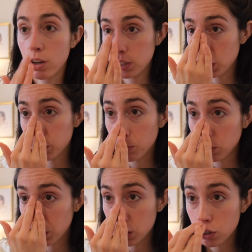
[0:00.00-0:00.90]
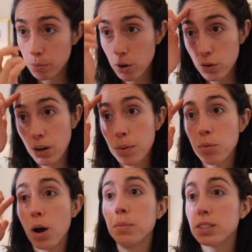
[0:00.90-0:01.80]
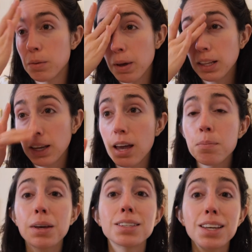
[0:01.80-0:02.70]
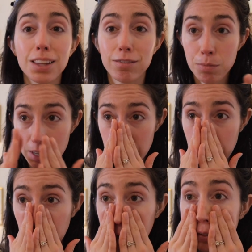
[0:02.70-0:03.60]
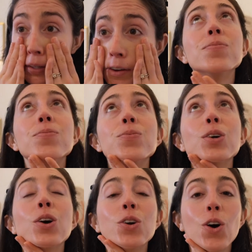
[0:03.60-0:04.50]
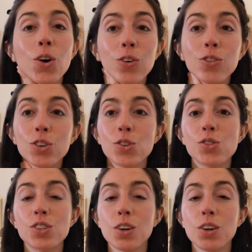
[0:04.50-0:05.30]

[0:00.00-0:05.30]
It's his birthday tomorrow, and I promised to make the cake because I love making cakes. We go to Whole Foods,